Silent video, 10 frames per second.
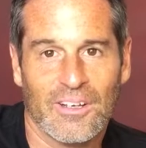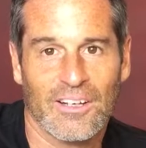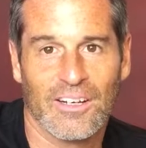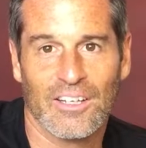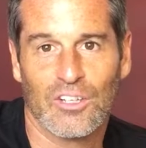
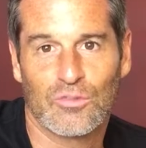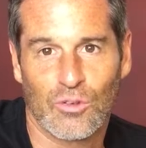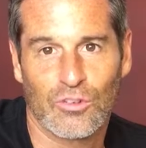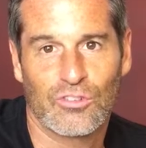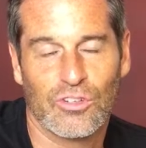uh, in its
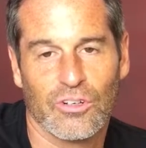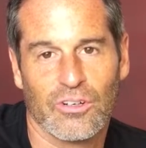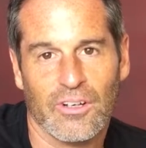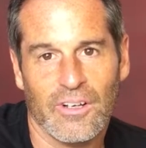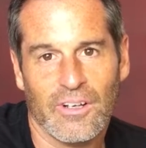first
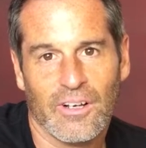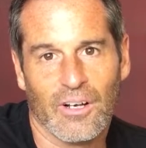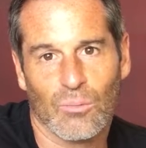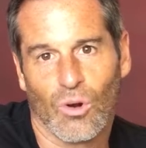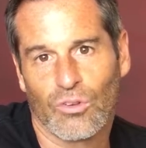year.
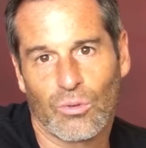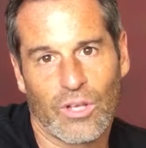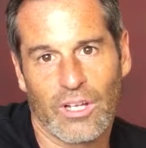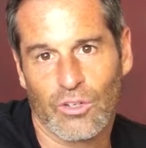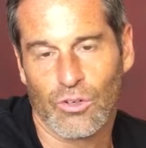Uh, we're also
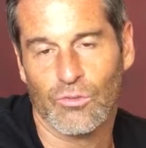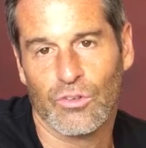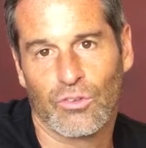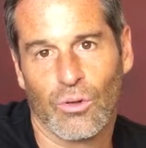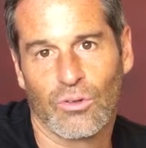getting good
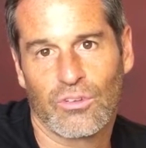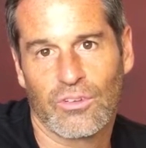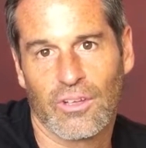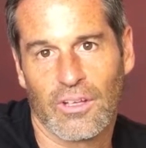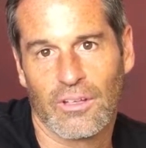
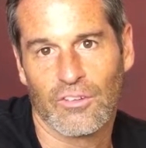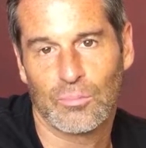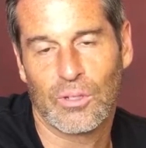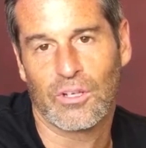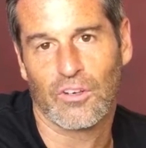results. And
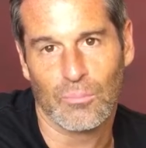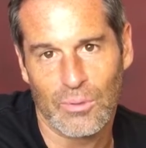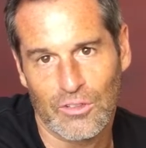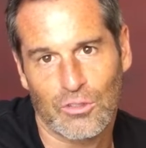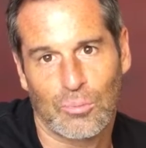speaking of
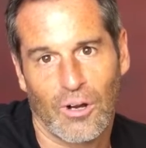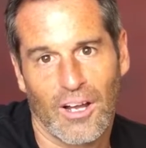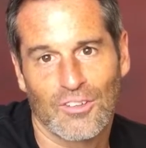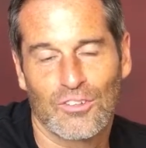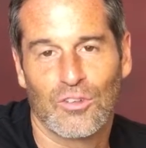big
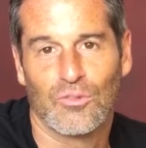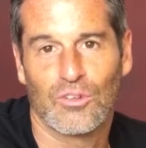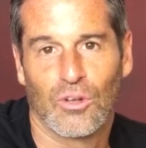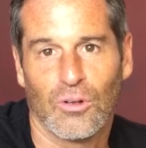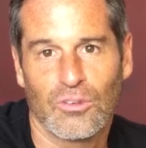surprises and
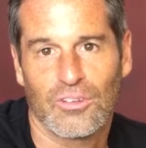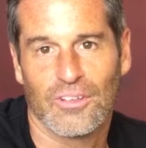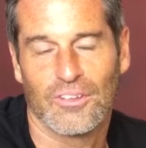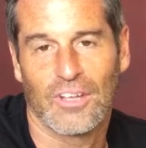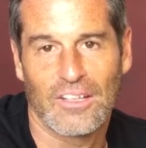results
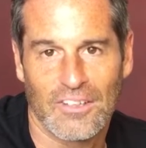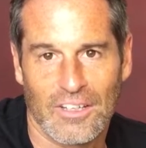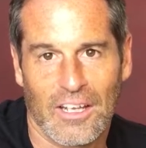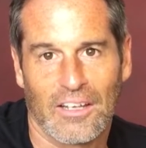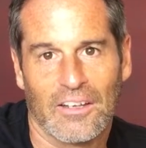is
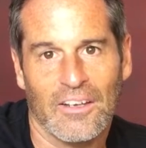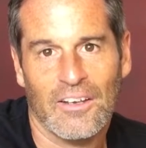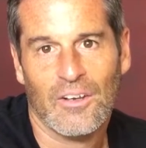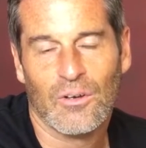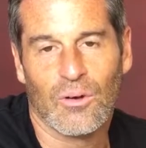18-8
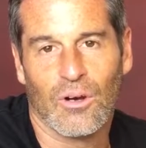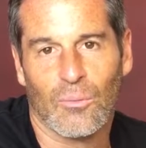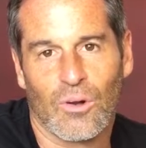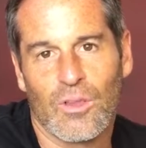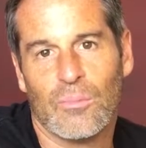uh,
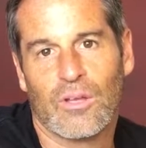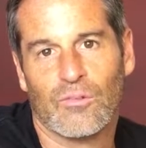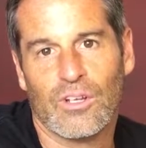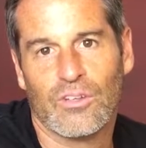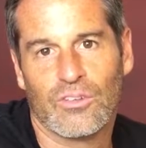one of the
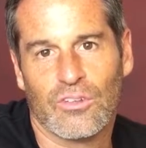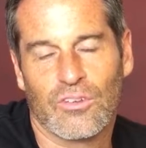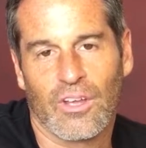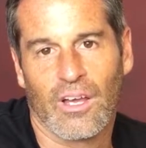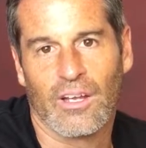main
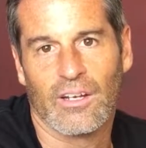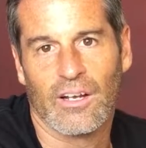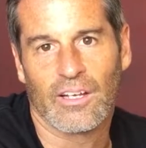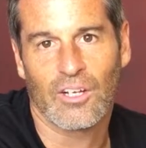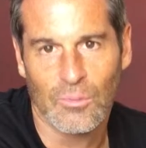reasons that
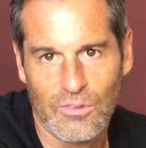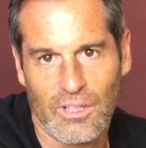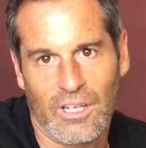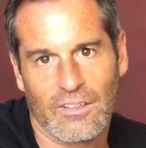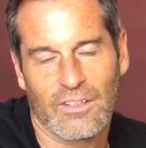I come to
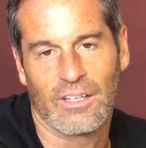ATA